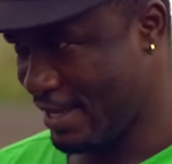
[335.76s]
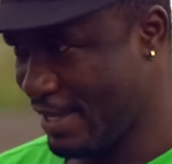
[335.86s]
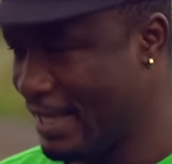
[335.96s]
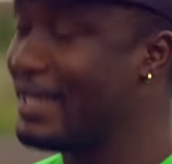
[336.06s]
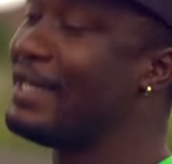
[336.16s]

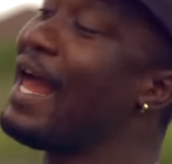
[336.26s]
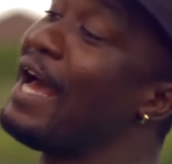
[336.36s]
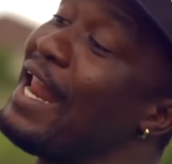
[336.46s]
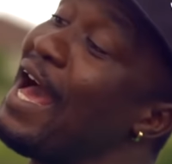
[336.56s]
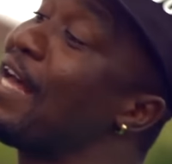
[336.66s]

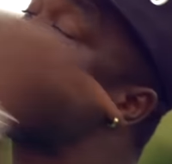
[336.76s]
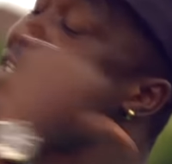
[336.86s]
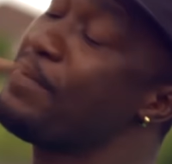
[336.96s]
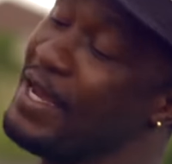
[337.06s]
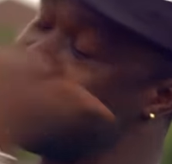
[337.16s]
Last
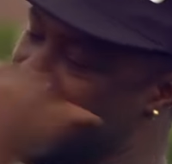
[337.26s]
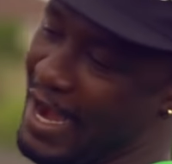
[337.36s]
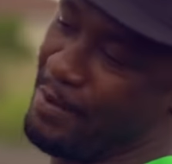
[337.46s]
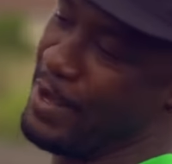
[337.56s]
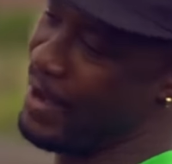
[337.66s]
three months here
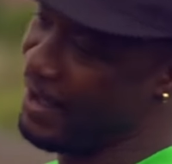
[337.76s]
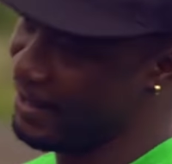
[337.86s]
na me ba.